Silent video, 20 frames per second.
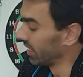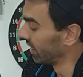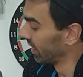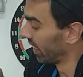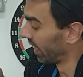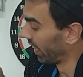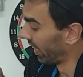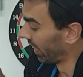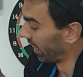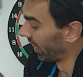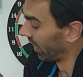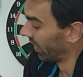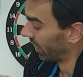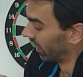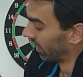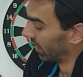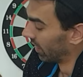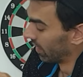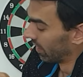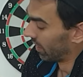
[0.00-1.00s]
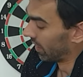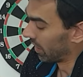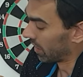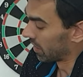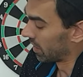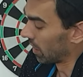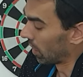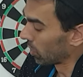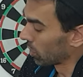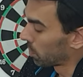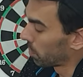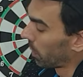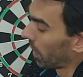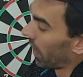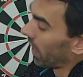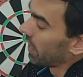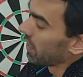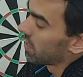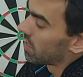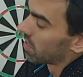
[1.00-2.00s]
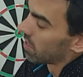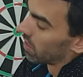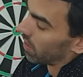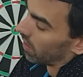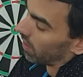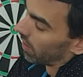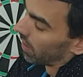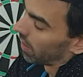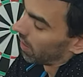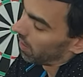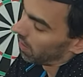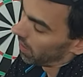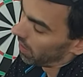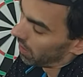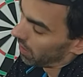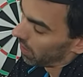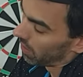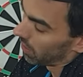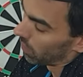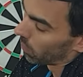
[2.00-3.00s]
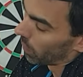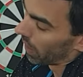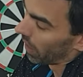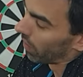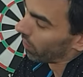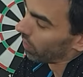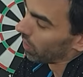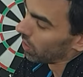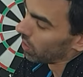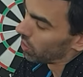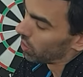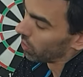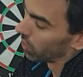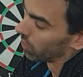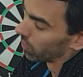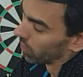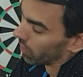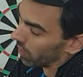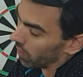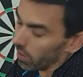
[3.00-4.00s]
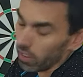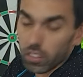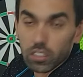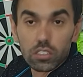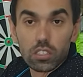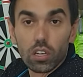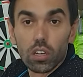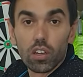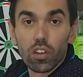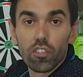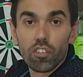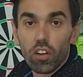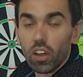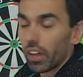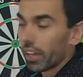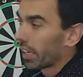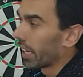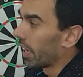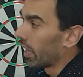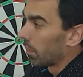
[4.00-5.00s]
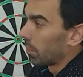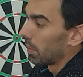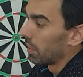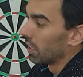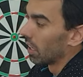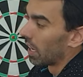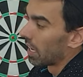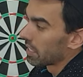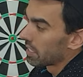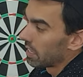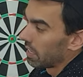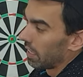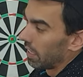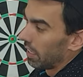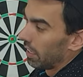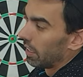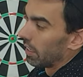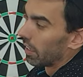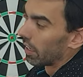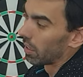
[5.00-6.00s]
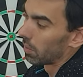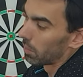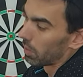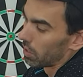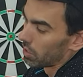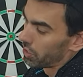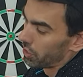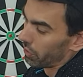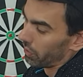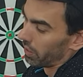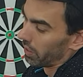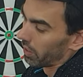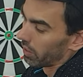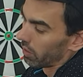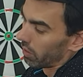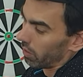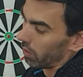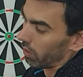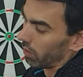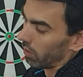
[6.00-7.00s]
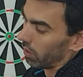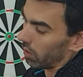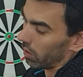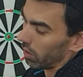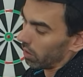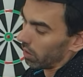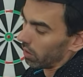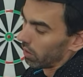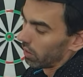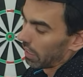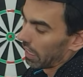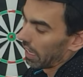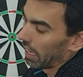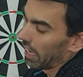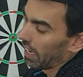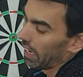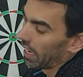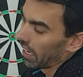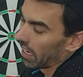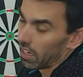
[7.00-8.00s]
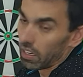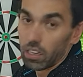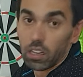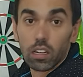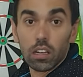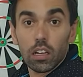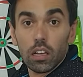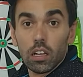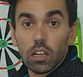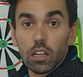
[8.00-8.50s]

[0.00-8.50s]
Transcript: in there, there's no space, and we have an issue. So if I grab it nicely, and I'm going to shoot it, hey now,